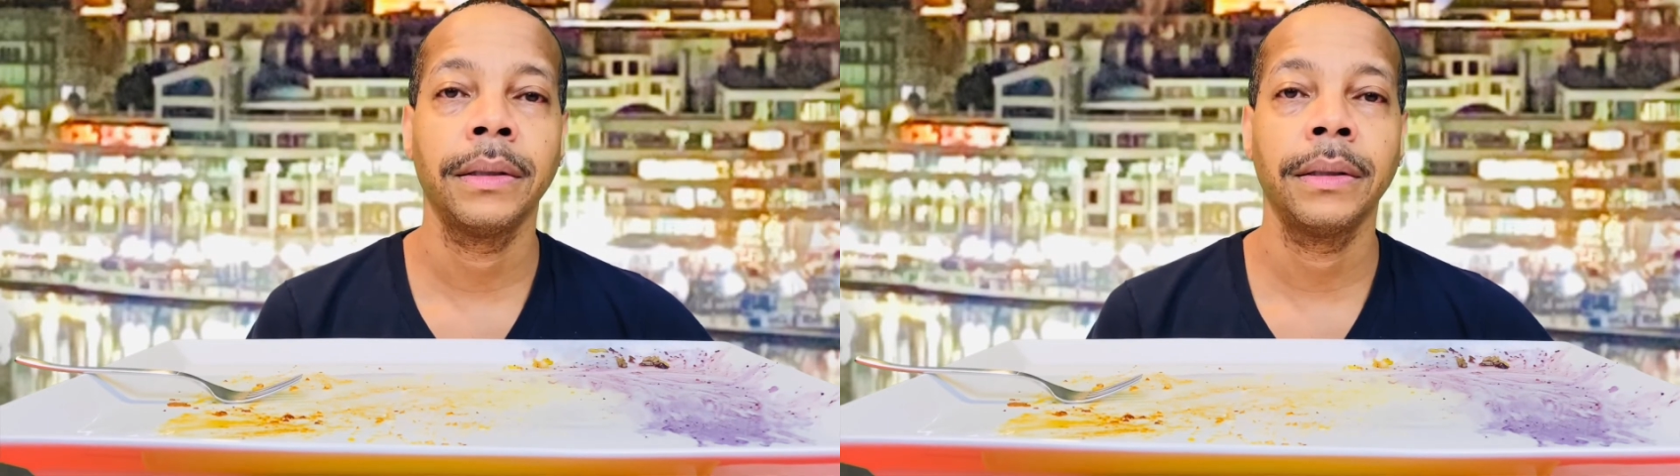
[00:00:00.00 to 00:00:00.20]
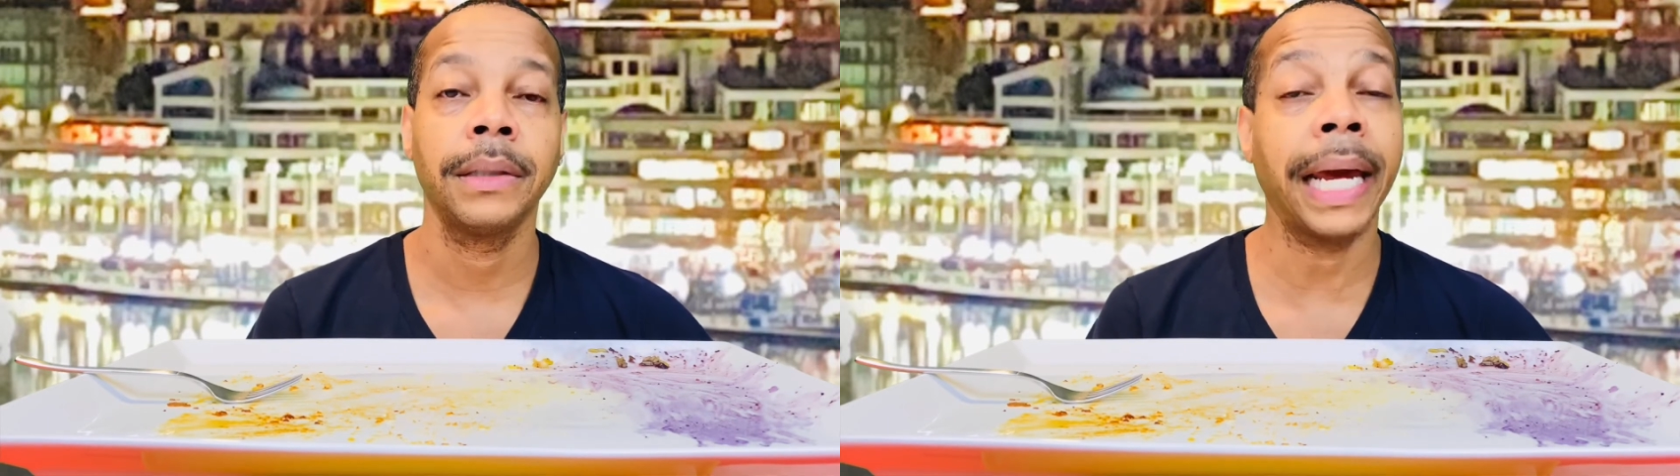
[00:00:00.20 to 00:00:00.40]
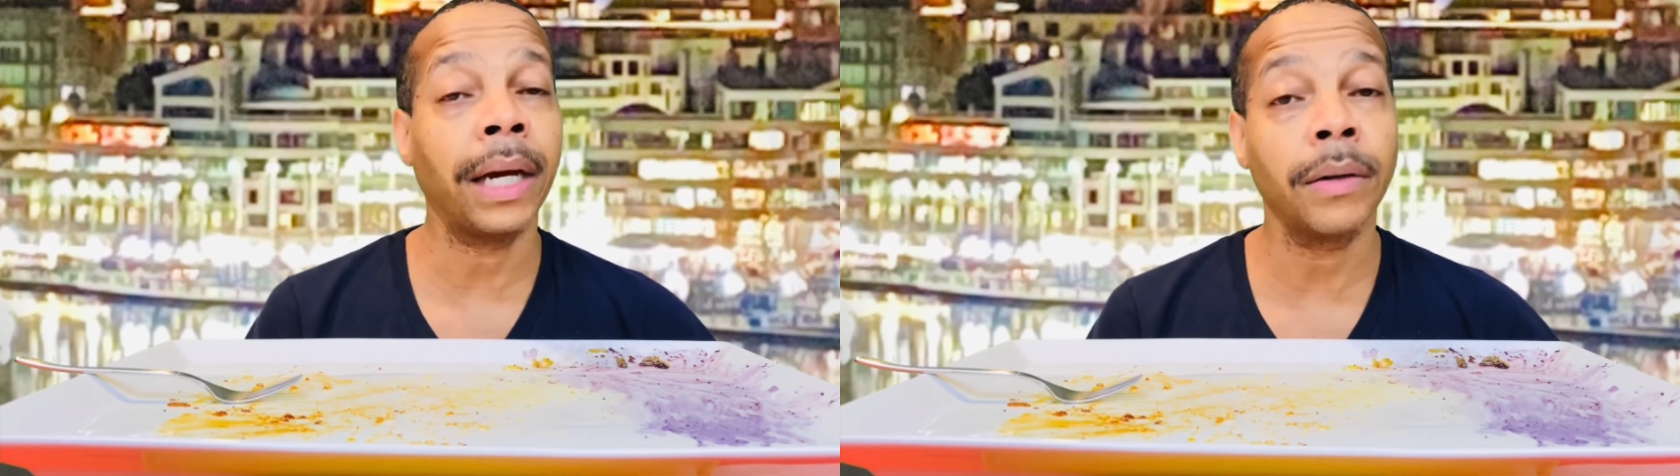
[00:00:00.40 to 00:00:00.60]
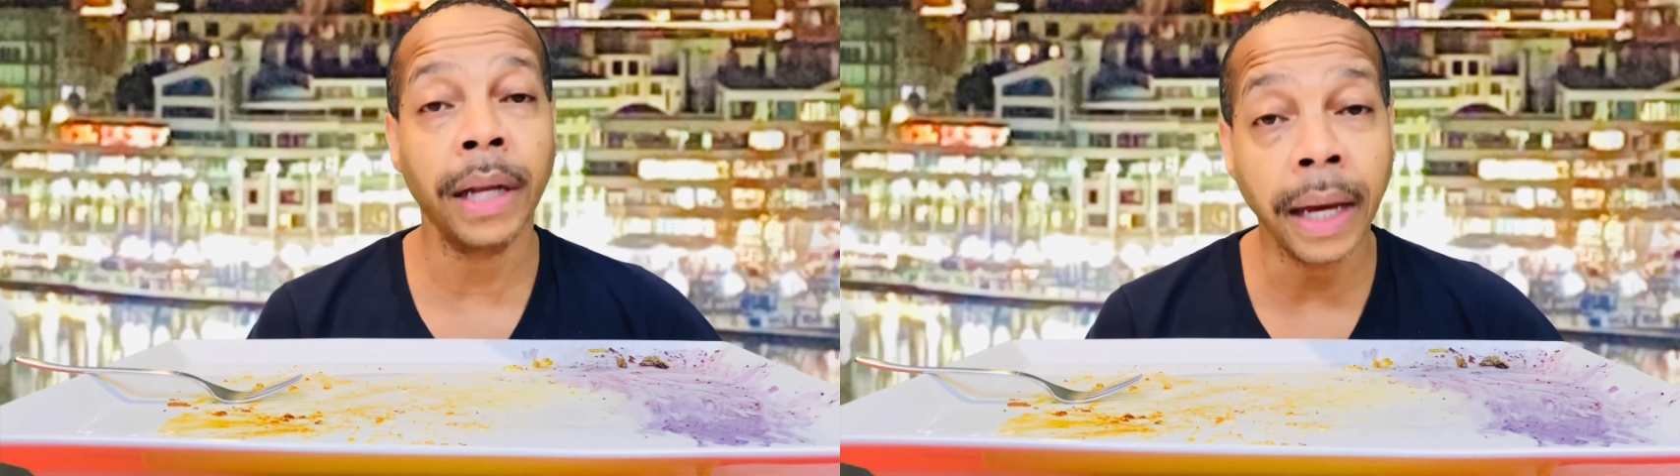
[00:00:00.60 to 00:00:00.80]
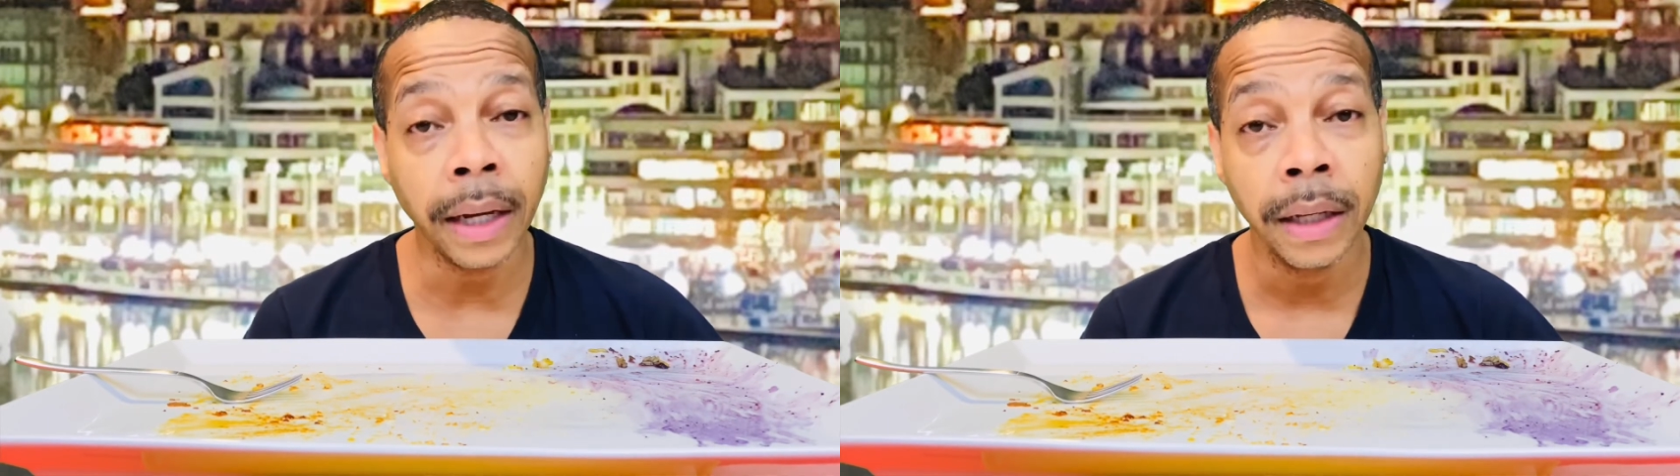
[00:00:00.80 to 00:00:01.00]
Now, I ain't gonna
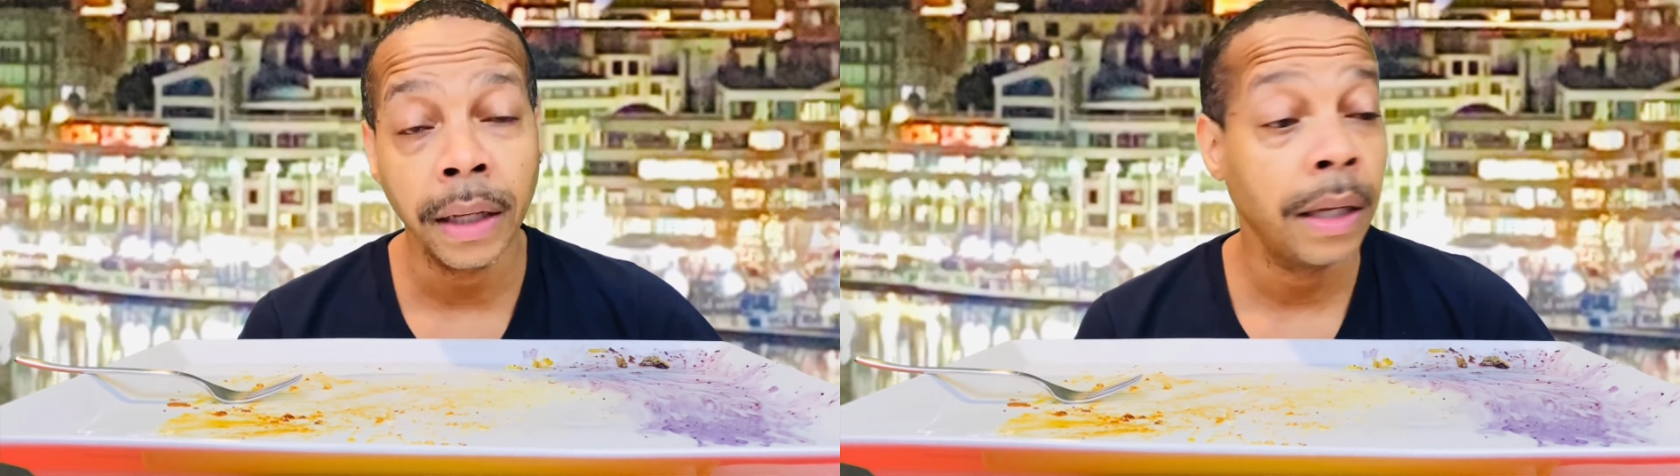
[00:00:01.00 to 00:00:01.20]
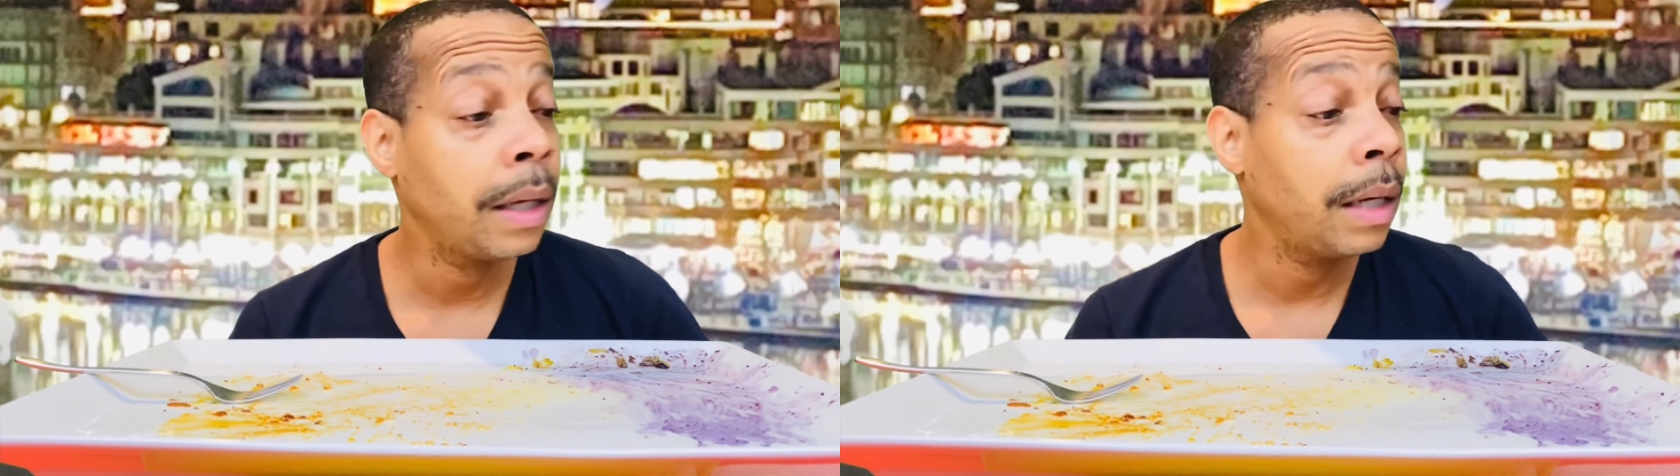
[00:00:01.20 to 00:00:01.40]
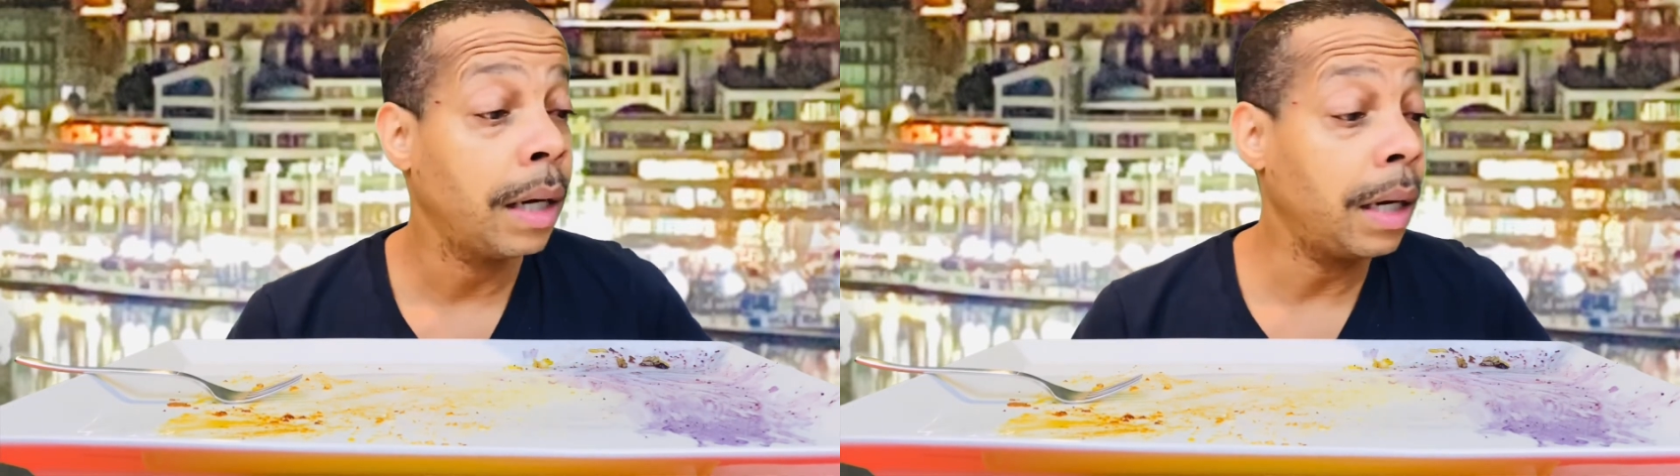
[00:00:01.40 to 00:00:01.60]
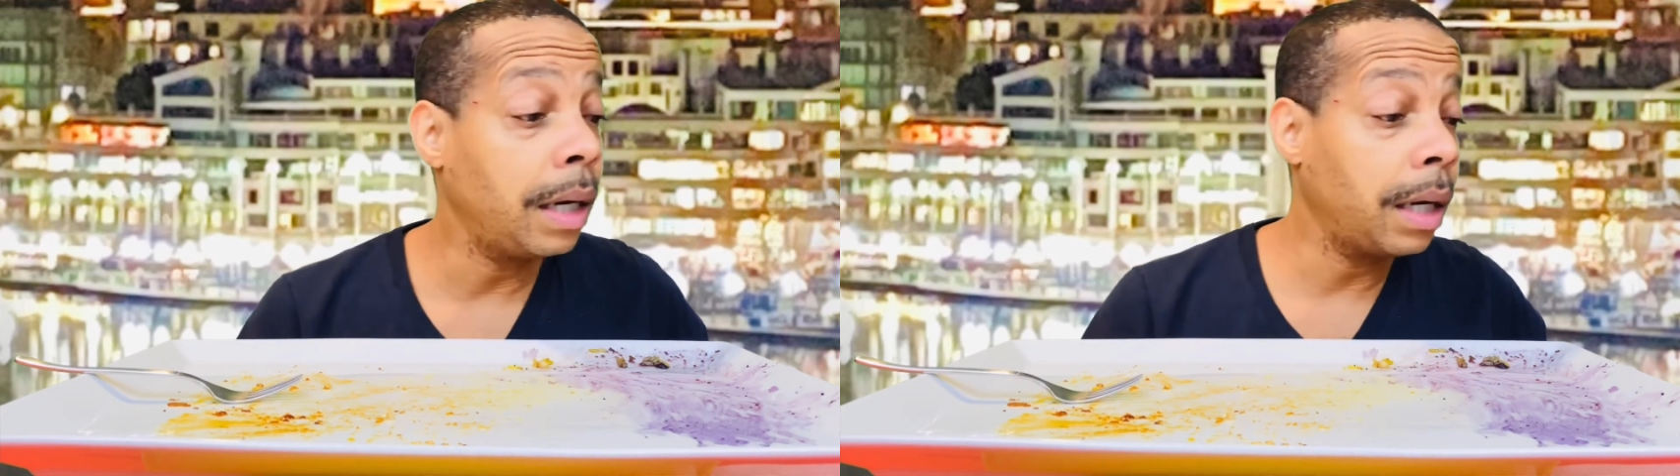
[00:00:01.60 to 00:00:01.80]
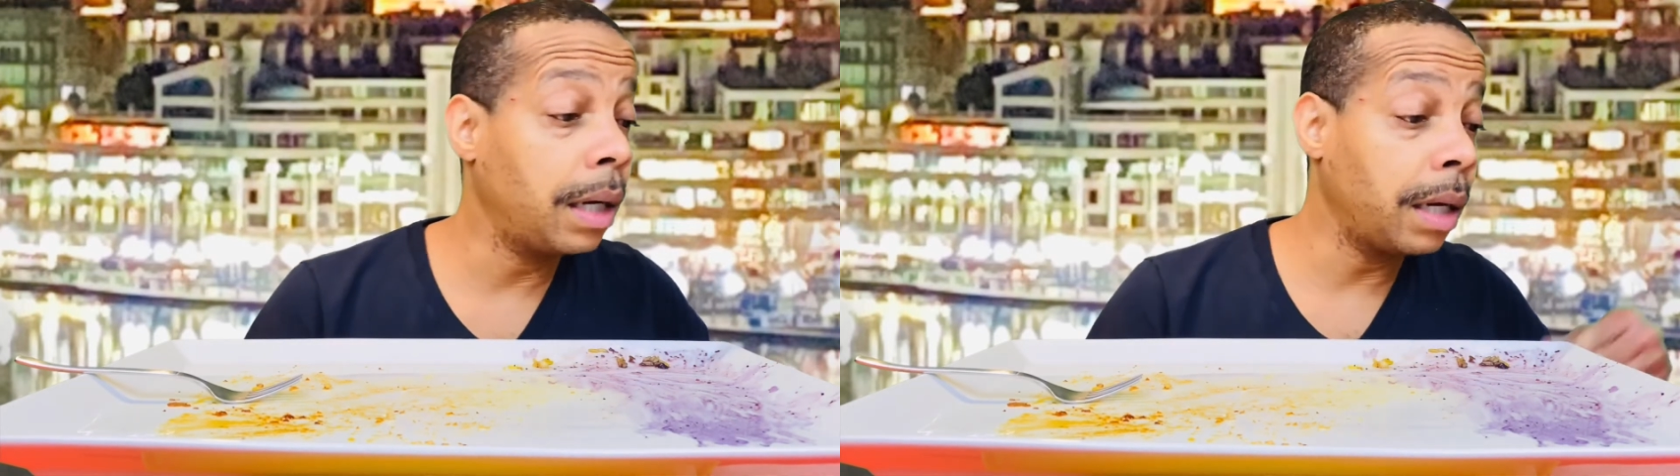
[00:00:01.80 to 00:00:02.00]
lie.
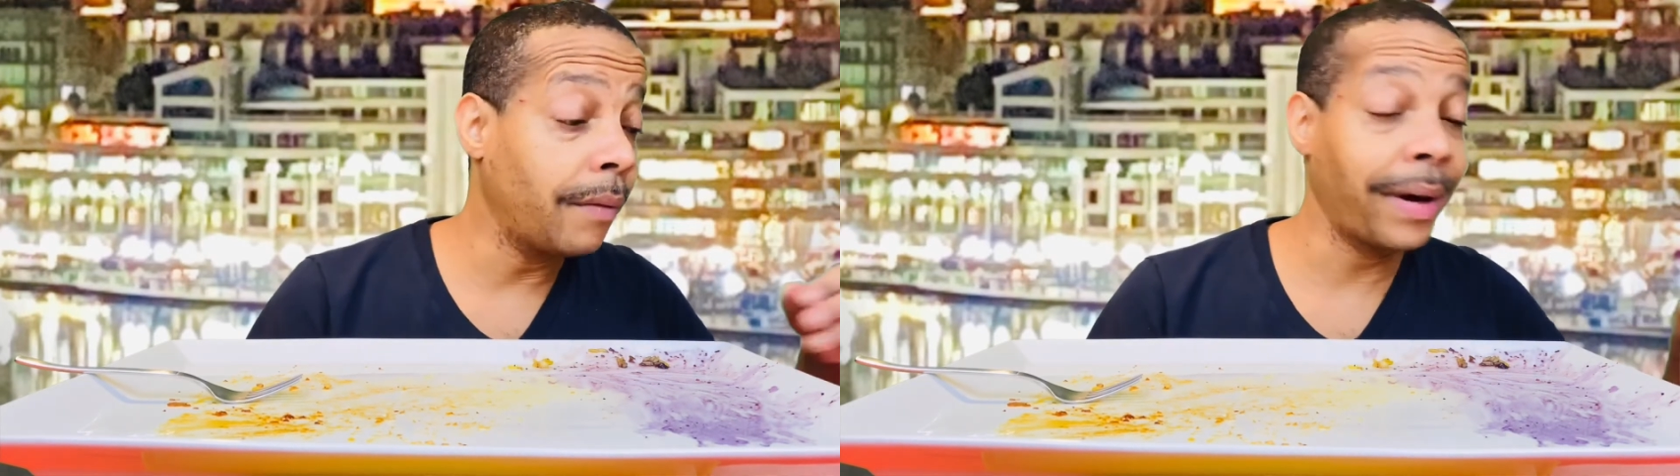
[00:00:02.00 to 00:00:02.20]
If